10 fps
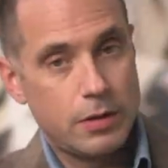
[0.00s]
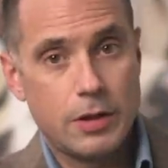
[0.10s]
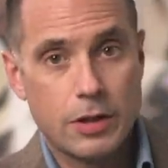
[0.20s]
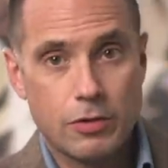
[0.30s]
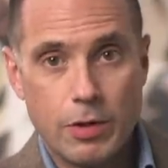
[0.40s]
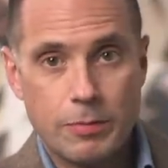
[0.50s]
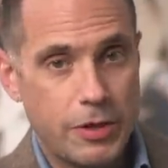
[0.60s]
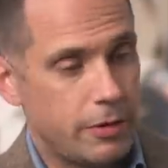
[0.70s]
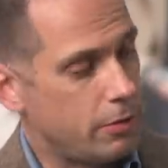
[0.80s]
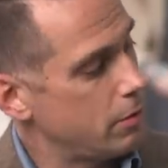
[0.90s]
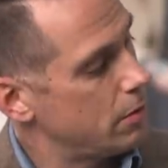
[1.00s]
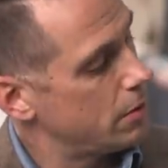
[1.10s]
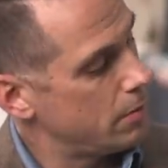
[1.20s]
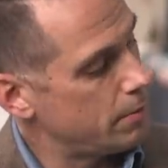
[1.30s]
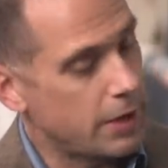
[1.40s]
Disrupt You
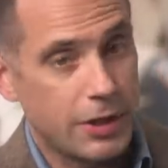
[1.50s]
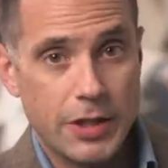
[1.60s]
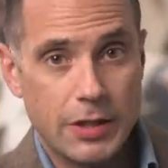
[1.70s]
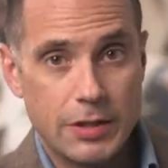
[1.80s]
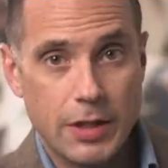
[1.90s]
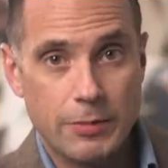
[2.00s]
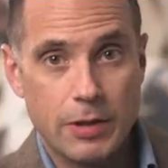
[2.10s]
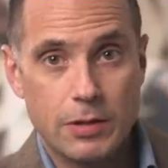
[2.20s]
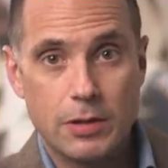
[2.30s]
by Jay Samit.